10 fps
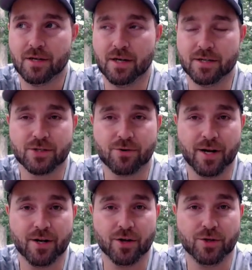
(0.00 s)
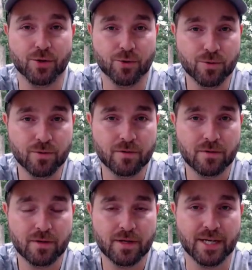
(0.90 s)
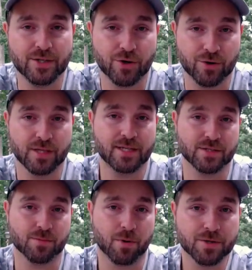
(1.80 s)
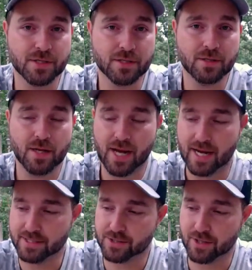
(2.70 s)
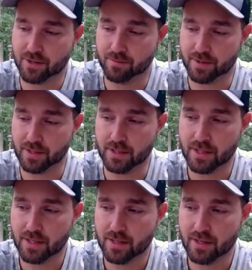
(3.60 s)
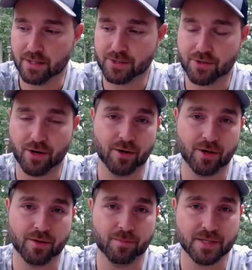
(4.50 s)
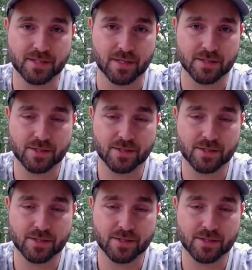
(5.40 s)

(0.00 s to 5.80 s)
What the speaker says: a strain on you internally as a person as it's going to be a strain on the business.